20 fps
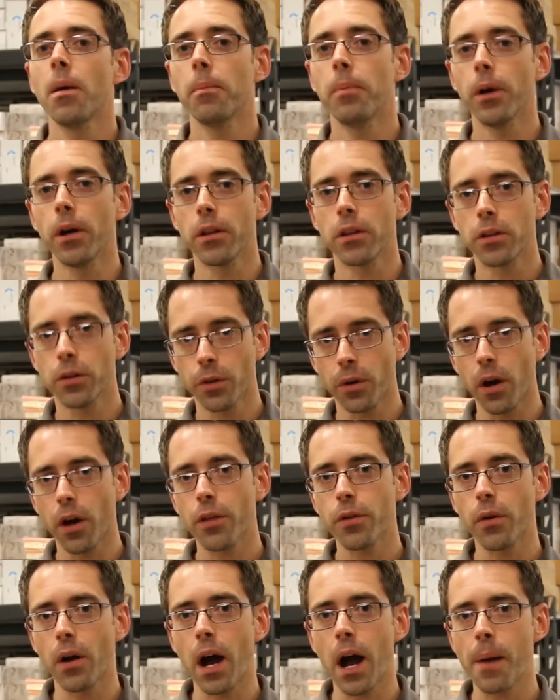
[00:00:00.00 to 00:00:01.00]
But your
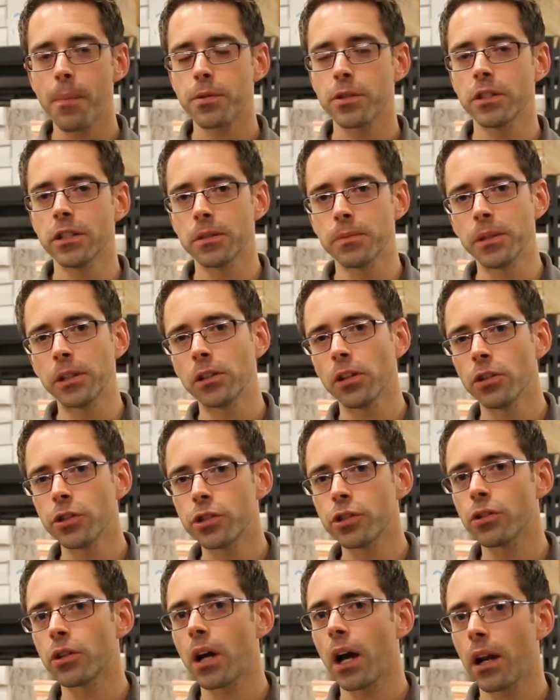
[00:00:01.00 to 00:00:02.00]
other option is, because
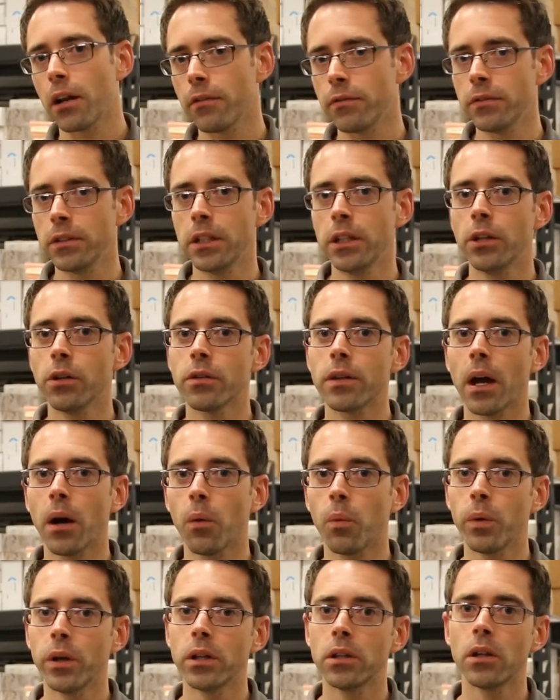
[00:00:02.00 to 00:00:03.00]
you're kind of near
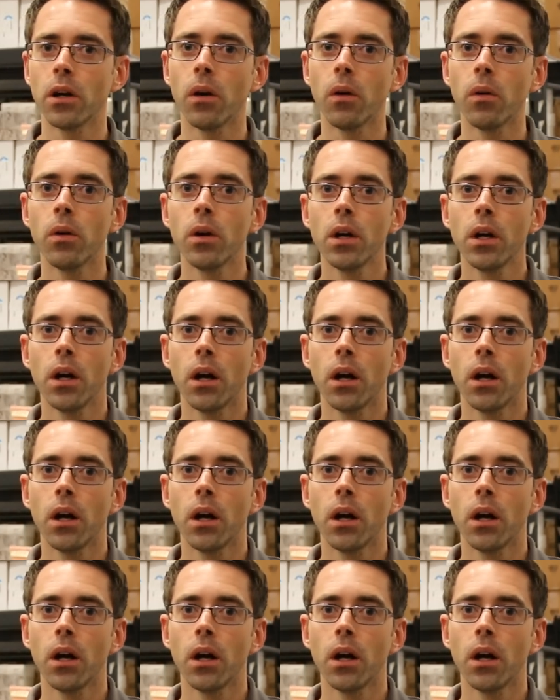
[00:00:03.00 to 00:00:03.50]
that window